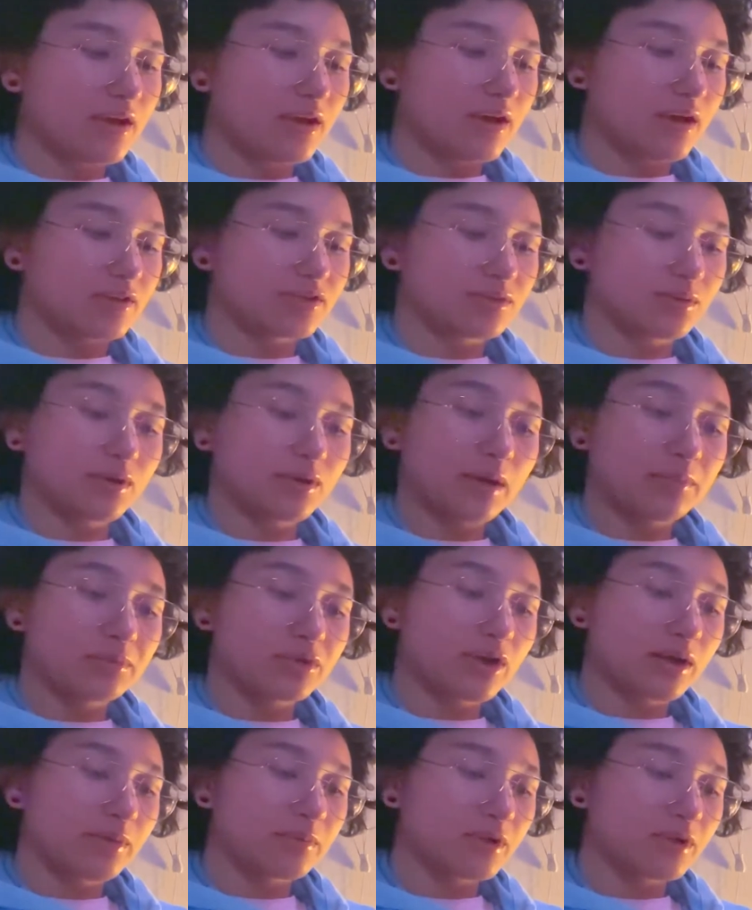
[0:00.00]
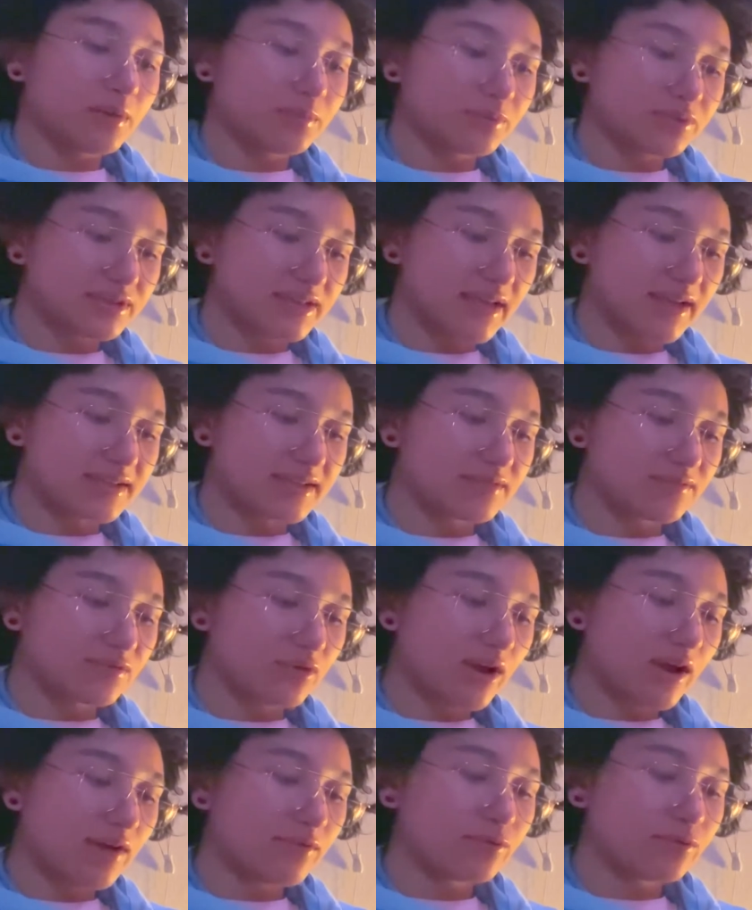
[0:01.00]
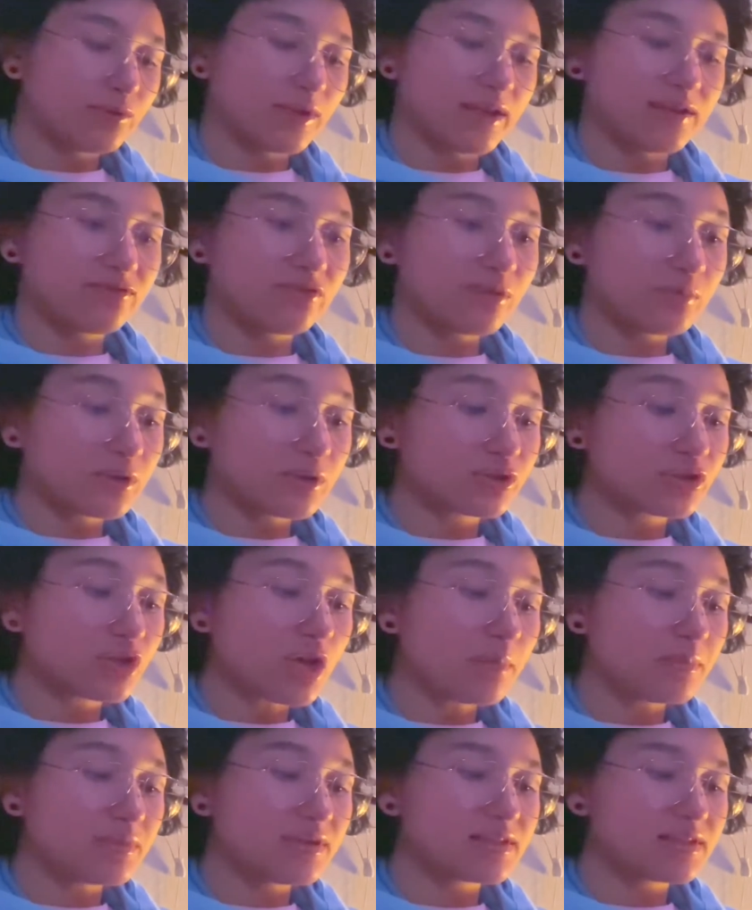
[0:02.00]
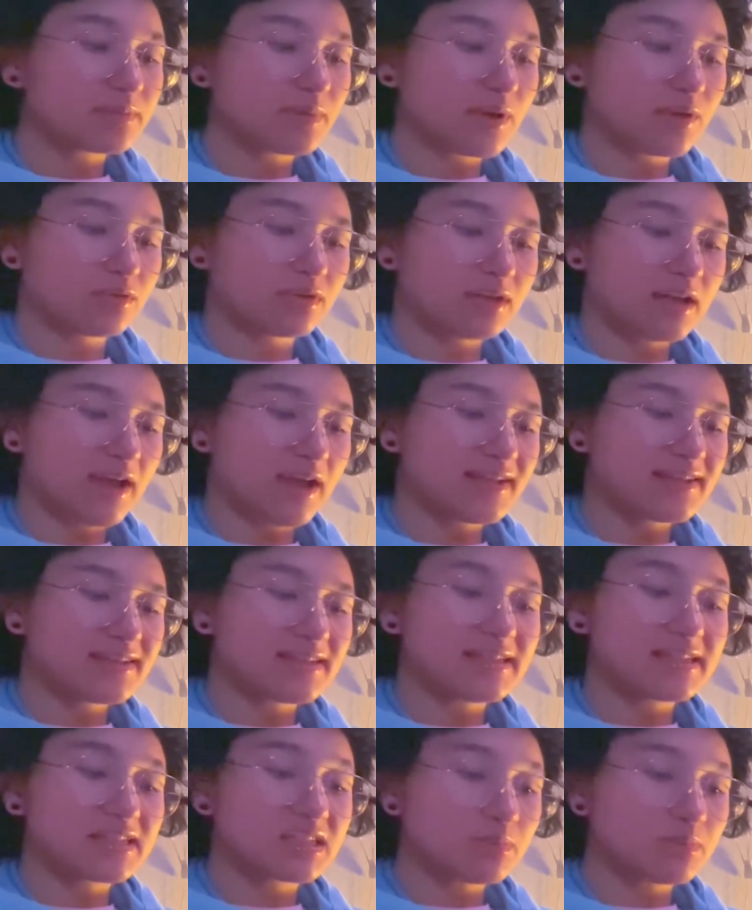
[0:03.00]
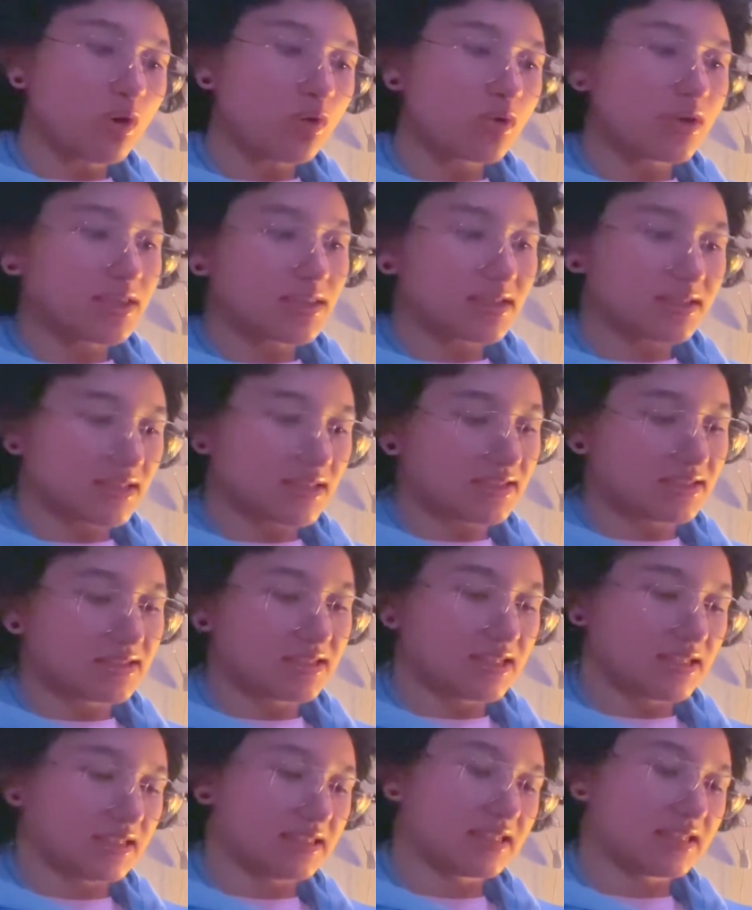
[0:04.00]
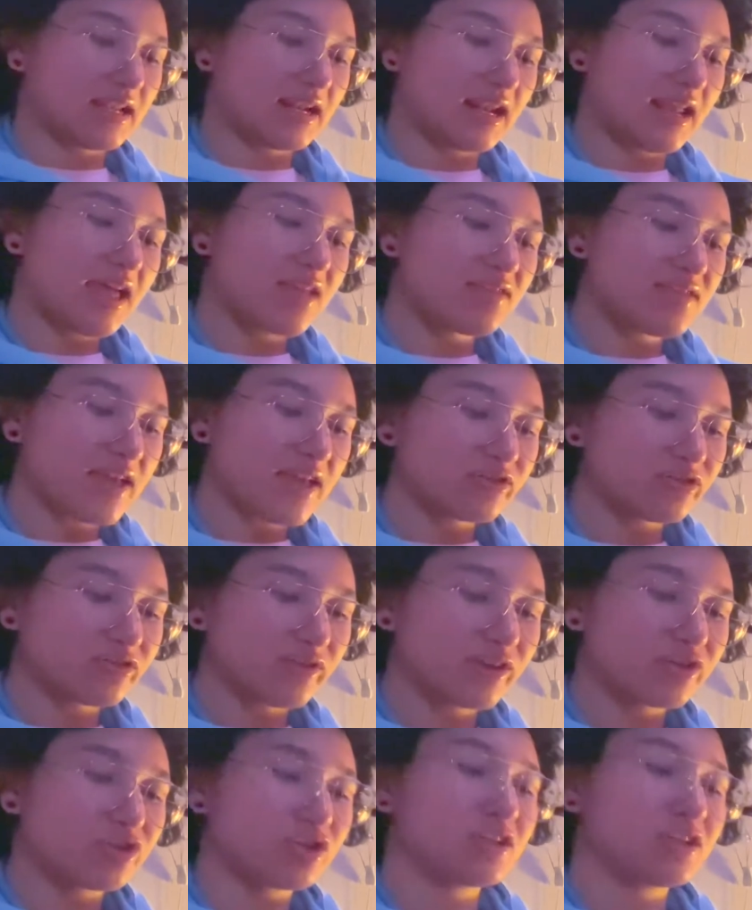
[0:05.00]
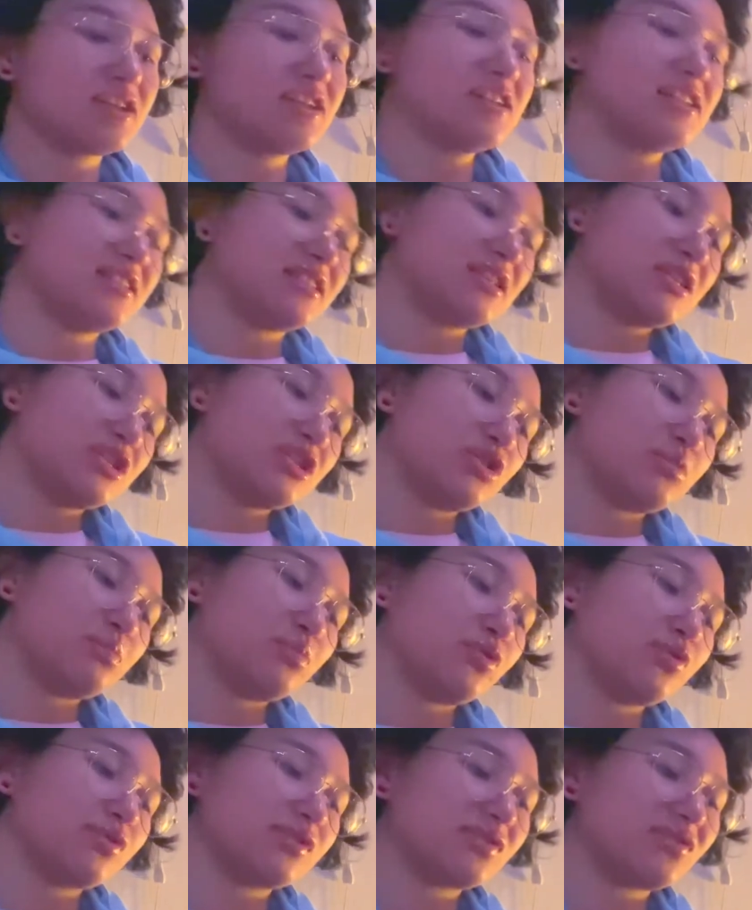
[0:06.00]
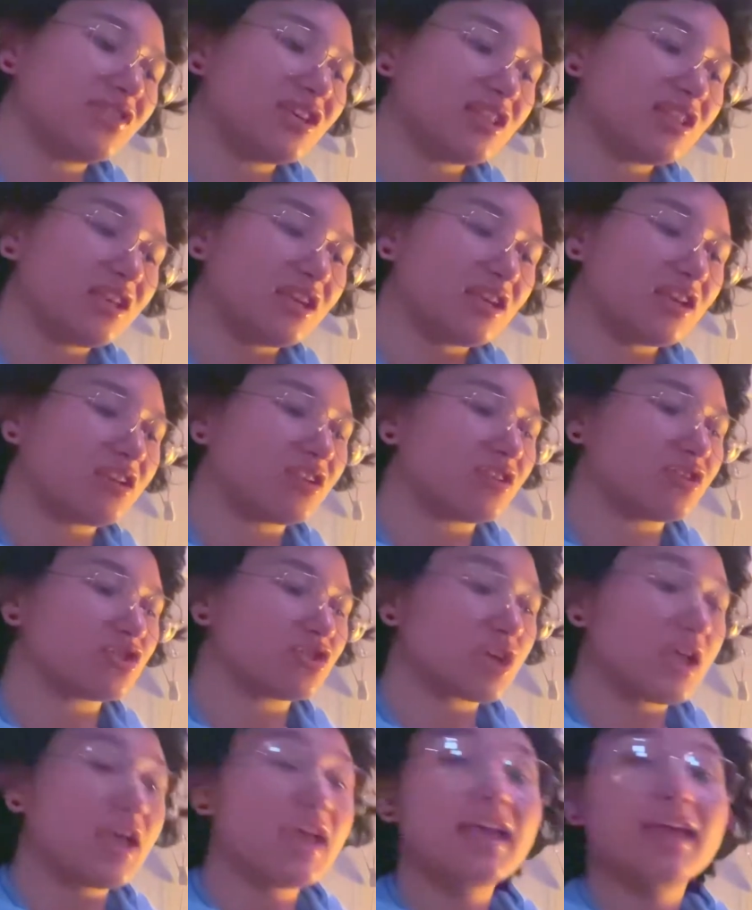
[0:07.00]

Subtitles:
So I grab a couple stacks of gravel, and from on top of this mountain, I see smoke in the distance, and I head that direction, and it's a spruce village.